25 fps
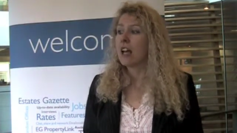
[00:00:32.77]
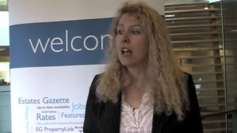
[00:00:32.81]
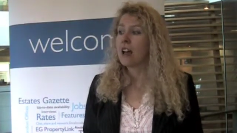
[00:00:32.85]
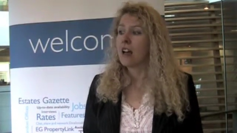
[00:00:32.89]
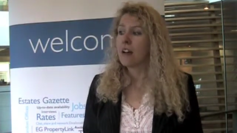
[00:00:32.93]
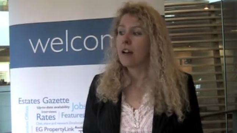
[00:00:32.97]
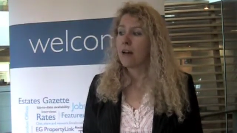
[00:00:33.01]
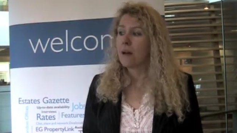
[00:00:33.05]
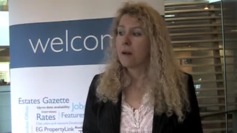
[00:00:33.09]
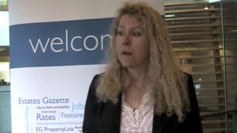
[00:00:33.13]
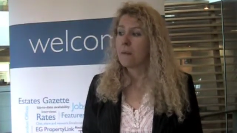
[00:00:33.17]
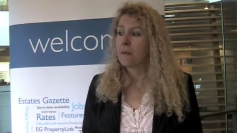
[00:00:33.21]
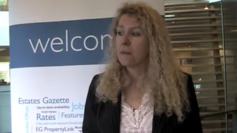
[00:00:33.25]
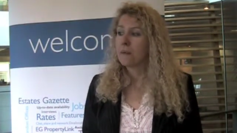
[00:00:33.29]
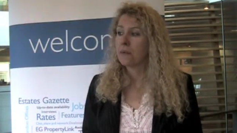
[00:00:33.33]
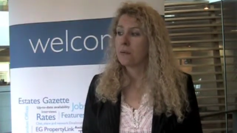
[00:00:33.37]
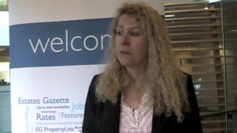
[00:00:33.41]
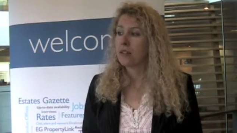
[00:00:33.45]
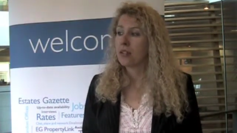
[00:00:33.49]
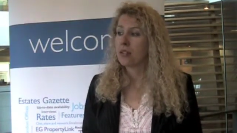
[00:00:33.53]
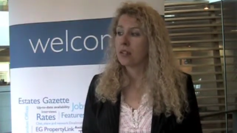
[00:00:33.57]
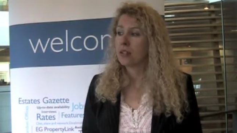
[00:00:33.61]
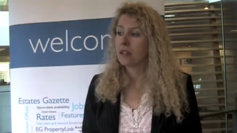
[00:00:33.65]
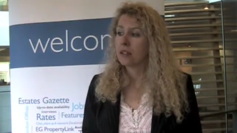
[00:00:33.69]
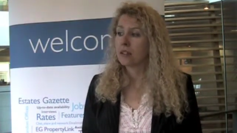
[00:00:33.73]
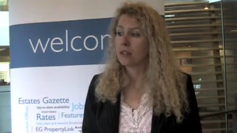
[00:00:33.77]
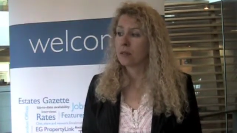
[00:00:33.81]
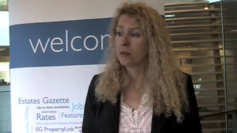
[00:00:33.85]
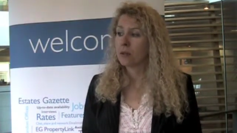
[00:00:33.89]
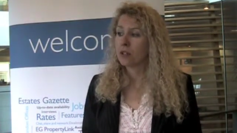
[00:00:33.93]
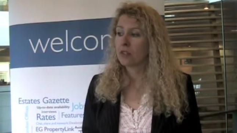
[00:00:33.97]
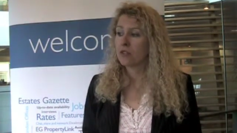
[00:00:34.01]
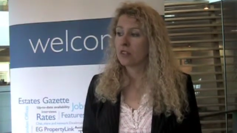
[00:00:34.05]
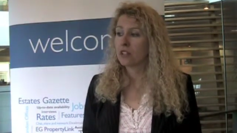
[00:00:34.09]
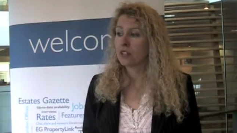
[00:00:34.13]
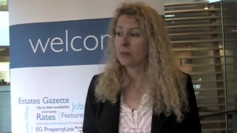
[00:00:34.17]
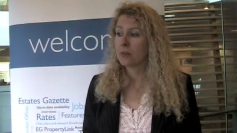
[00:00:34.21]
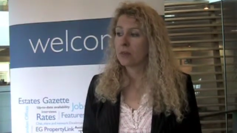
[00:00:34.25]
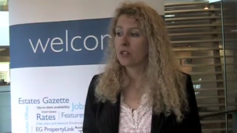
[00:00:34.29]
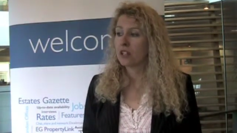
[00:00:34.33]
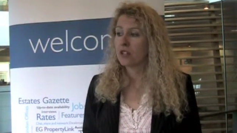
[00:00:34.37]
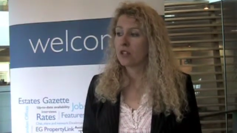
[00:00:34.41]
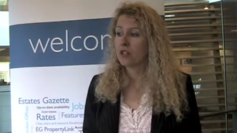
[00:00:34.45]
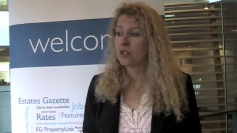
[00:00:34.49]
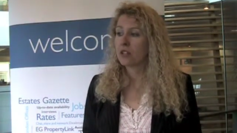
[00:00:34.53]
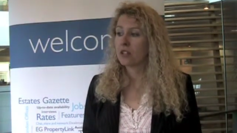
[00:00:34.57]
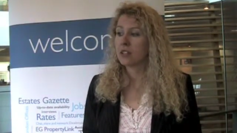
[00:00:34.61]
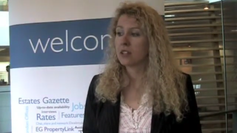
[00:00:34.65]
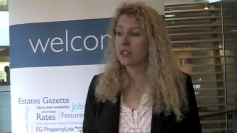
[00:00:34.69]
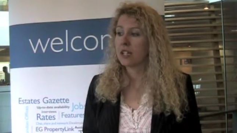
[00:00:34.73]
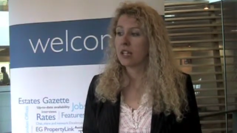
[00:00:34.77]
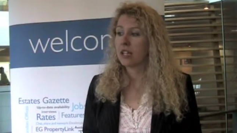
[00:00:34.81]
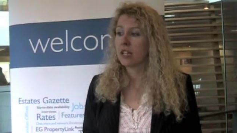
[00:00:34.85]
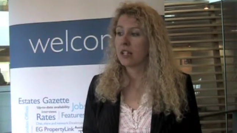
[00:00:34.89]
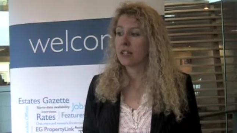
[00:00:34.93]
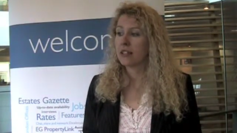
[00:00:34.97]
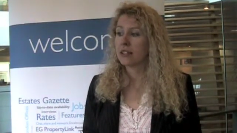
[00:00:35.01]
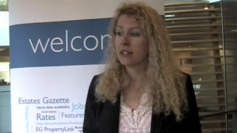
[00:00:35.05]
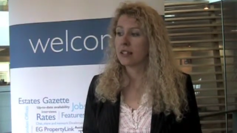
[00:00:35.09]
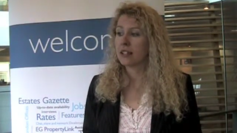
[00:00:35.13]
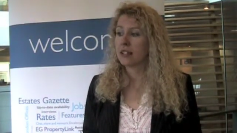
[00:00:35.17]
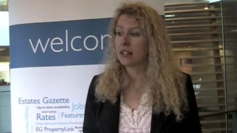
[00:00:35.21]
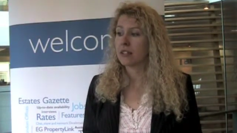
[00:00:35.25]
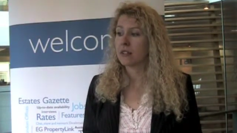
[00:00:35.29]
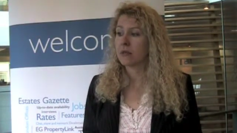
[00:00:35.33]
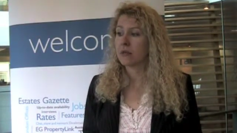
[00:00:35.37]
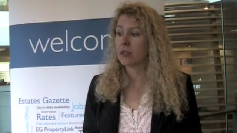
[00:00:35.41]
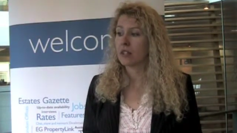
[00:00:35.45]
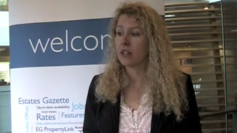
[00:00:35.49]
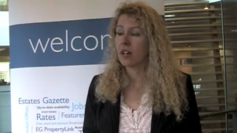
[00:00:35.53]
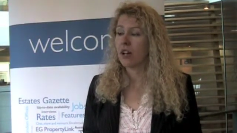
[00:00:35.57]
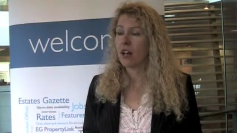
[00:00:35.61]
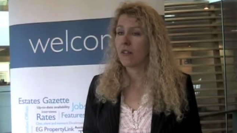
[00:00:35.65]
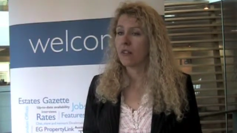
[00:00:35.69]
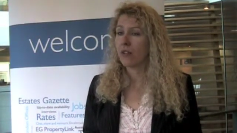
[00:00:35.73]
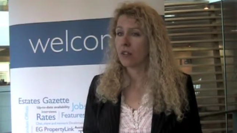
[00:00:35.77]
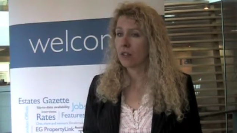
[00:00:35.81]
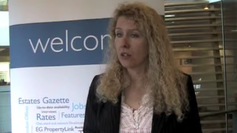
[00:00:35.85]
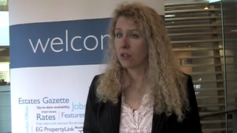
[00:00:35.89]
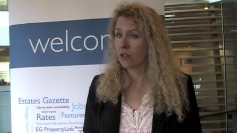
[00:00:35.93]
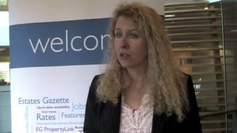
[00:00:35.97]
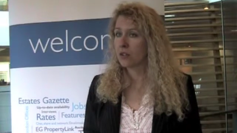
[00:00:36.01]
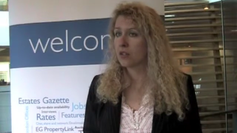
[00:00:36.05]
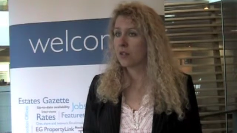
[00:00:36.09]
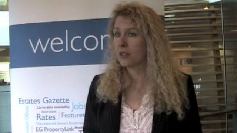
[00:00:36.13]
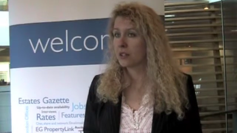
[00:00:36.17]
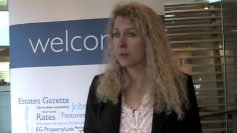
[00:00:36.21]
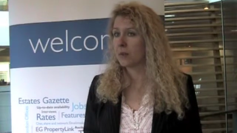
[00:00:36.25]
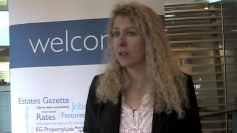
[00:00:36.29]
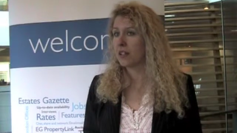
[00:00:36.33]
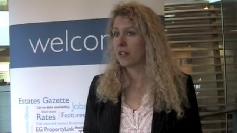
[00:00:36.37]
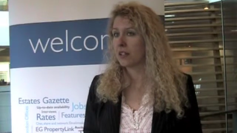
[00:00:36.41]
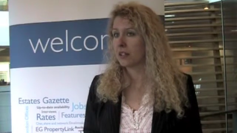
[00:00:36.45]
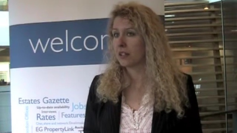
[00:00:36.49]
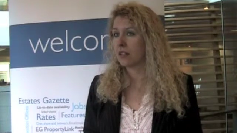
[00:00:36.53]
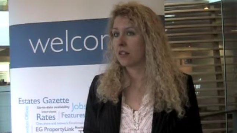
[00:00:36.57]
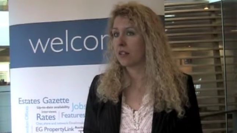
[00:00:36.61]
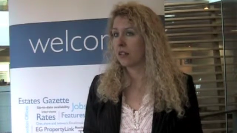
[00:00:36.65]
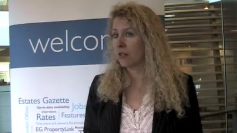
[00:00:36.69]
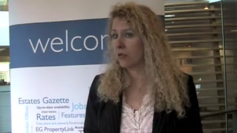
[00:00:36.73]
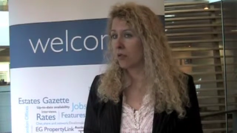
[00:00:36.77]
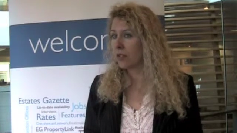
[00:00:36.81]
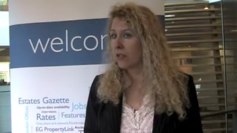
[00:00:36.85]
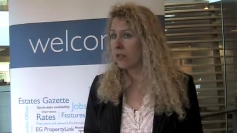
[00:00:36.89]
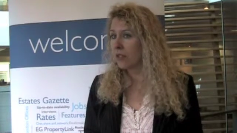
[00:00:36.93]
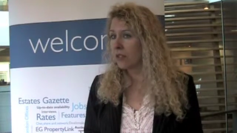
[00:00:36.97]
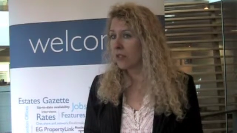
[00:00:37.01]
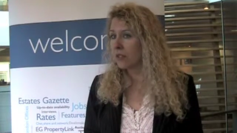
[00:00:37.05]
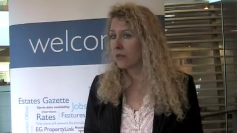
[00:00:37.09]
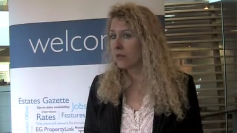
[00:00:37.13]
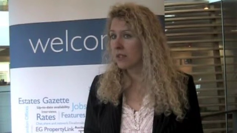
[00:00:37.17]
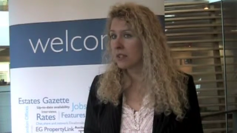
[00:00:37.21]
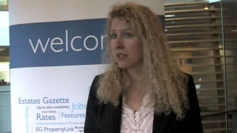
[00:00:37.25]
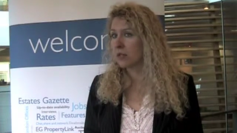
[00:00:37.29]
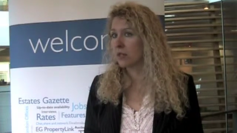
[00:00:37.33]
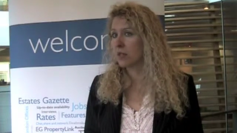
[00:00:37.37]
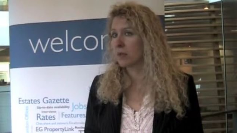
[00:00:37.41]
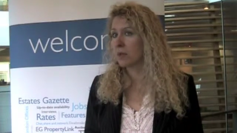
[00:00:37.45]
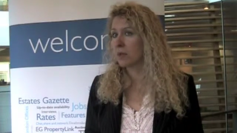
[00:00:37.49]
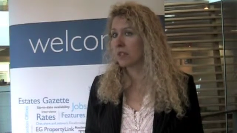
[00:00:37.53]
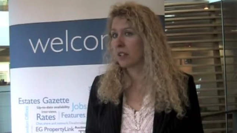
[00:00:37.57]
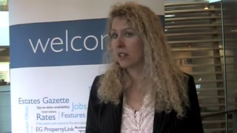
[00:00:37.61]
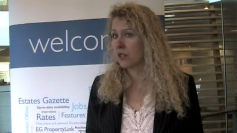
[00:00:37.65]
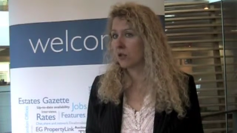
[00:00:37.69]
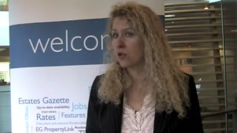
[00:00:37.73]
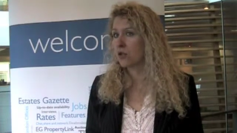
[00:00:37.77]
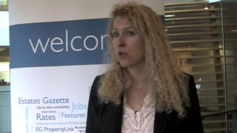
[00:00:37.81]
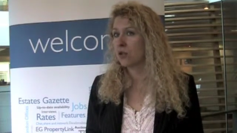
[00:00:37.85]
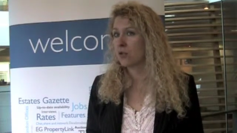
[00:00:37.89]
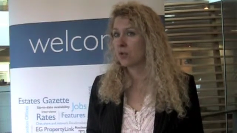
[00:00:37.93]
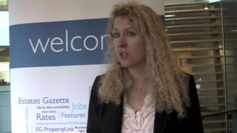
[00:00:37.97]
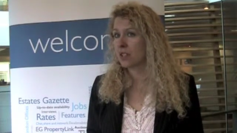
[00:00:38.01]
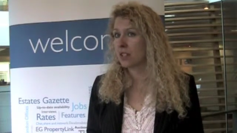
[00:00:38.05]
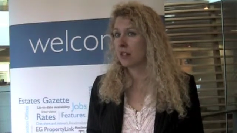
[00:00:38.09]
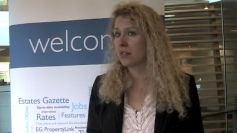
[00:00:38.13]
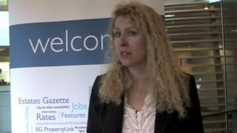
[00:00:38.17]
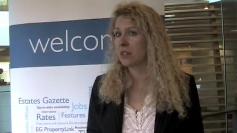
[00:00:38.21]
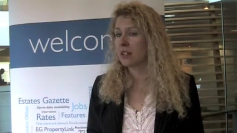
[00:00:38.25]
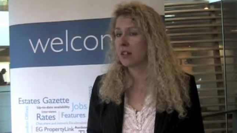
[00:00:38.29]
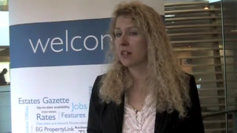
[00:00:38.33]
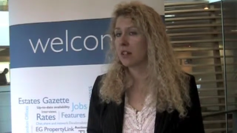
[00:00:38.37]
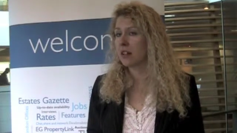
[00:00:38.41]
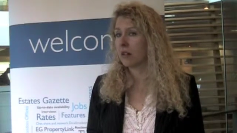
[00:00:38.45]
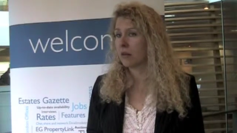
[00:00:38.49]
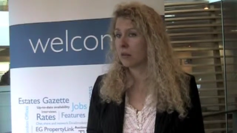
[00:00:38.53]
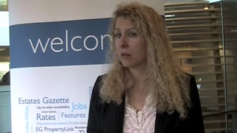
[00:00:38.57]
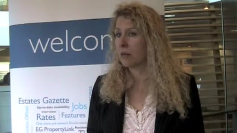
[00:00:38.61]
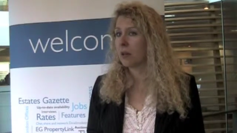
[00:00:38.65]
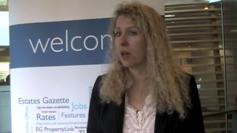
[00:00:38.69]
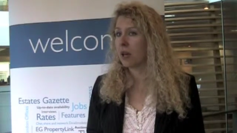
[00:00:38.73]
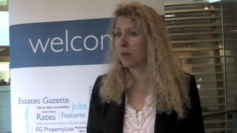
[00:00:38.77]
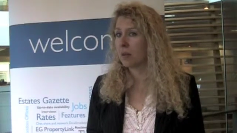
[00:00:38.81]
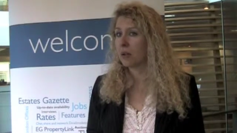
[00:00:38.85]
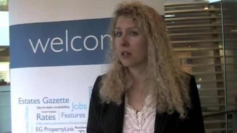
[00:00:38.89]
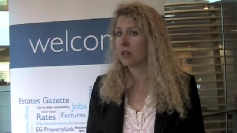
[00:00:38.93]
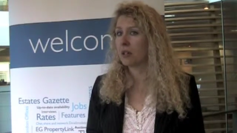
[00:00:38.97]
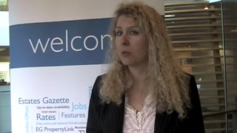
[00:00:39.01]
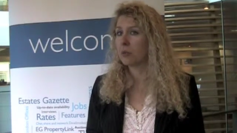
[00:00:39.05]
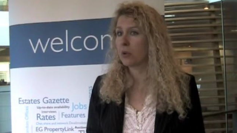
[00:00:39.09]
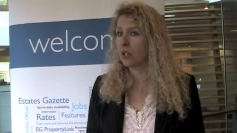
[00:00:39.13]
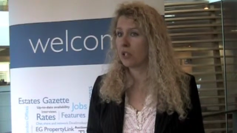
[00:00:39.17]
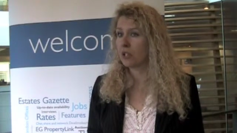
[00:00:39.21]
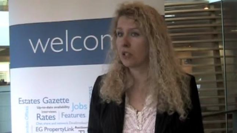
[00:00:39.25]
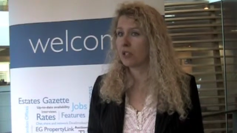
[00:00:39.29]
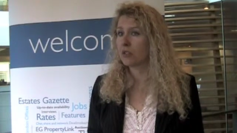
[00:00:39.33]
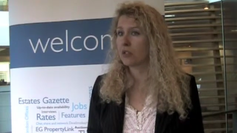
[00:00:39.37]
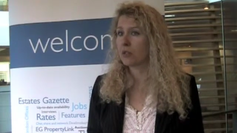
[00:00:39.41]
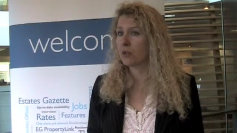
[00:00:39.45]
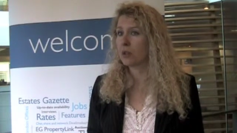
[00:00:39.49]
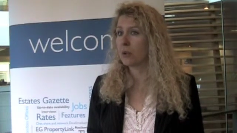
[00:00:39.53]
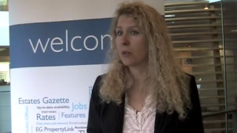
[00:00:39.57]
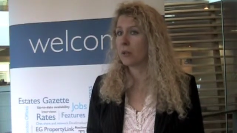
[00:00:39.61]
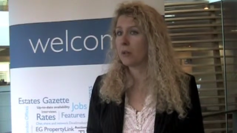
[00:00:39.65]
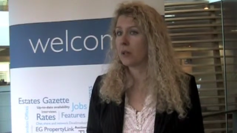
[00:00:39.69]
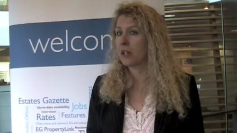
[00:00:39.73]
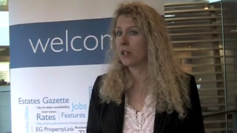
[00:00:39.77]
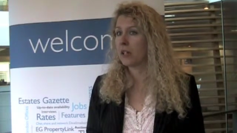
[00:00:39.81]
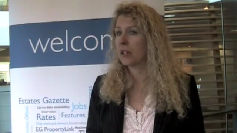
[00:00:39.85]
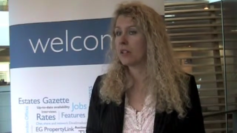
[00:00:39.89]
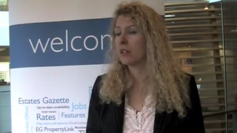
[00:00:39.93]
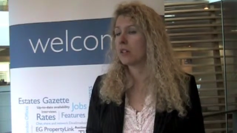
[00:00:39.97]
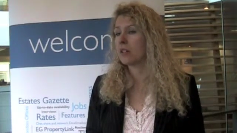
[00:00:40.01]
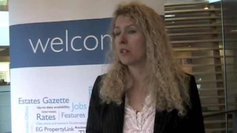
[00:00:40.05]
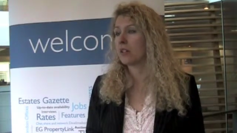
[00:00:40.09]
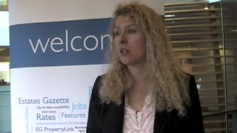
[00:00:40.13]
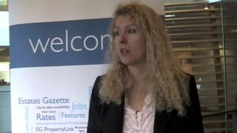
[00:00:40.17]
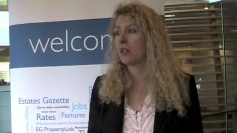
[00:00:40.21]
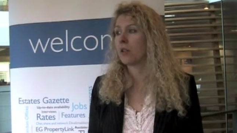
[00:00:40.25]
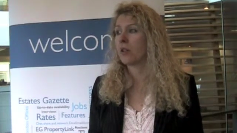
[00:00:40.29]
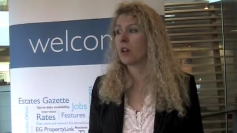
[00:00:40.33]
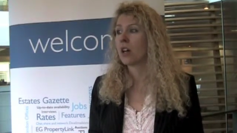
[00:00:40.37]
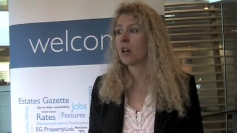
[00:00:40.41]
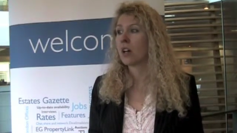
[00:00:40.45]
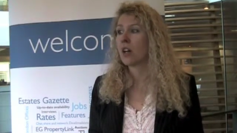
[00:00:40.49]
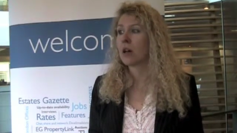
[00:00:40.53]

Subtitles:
One of the explanations is that we have a lot of space under offer, so the potential deals there and pipeline waiting to complete, so